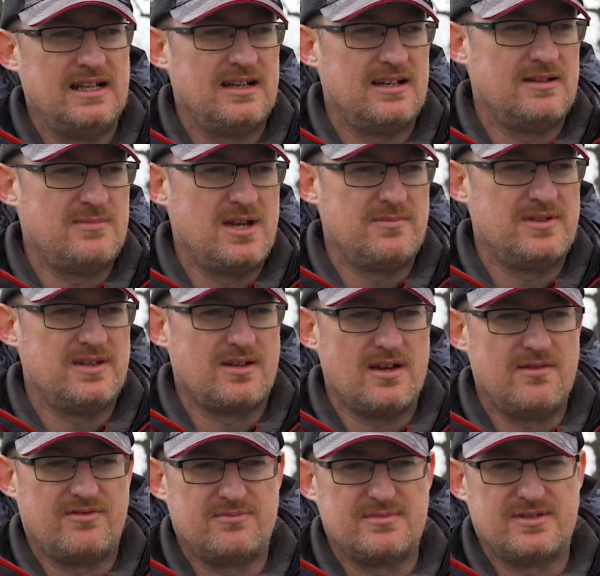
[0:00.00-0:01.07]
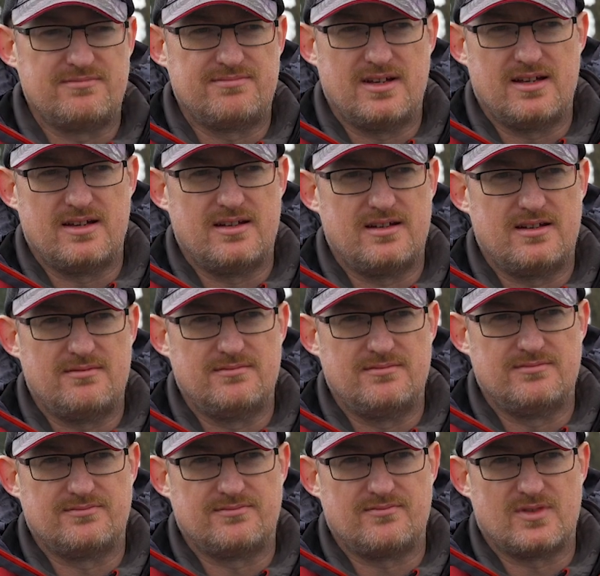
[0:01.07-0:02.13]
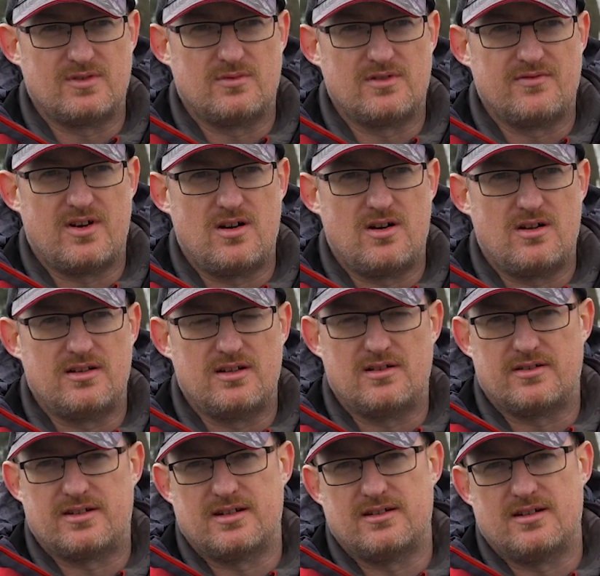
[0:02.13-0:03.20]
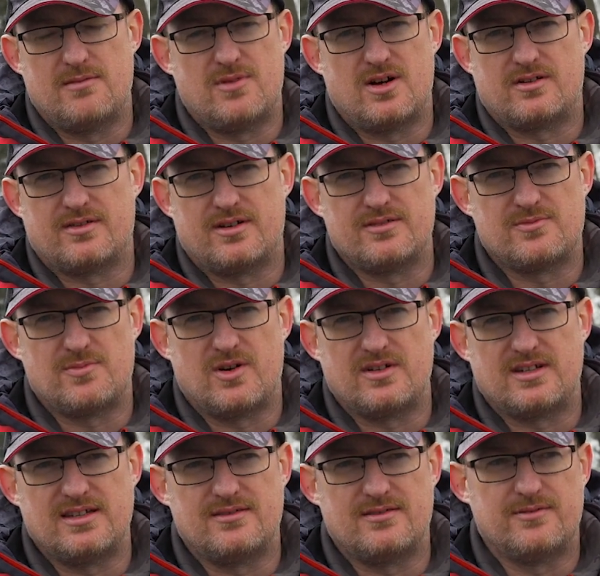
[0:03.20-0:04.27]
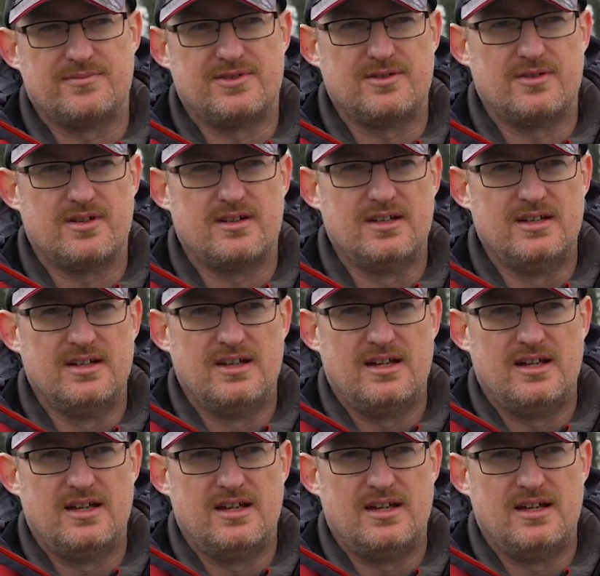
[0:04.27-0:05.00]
Maybe you're going from one of our, like a micro spiky up to